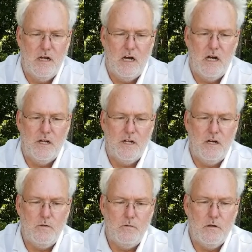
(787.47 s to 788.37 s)
Uh,
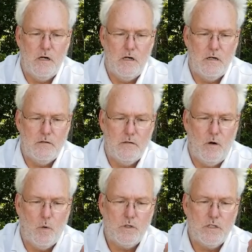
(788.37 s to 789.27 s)
no.
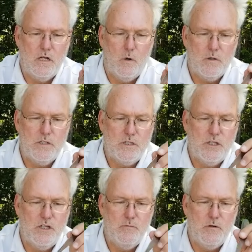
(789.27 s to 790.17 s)
Uh, horse, horses
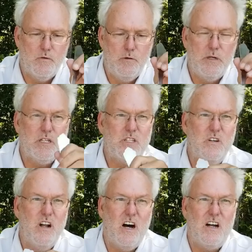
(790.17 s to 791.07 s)
do, but ruminants
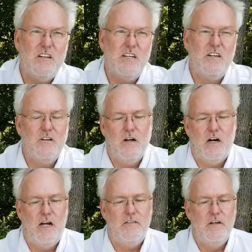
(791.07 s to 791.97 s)
do not. Deer do
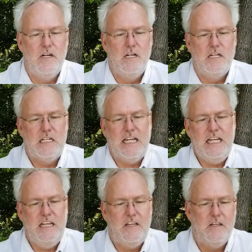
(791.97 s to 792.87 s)
not have
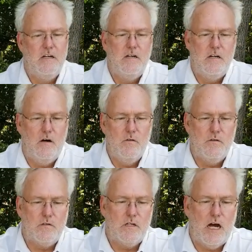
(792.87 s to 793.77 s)
teeth on
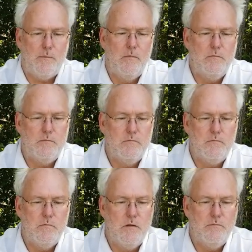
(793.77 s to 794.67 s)
the top,
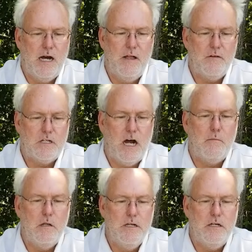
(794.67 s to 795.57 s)
uh, behind their
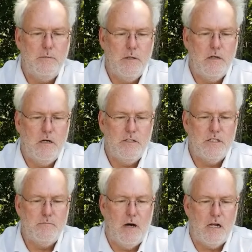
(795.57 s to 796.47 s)
top lip, uh,
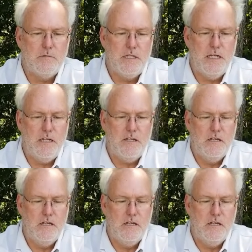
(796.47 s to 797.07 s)
just bottom teeth.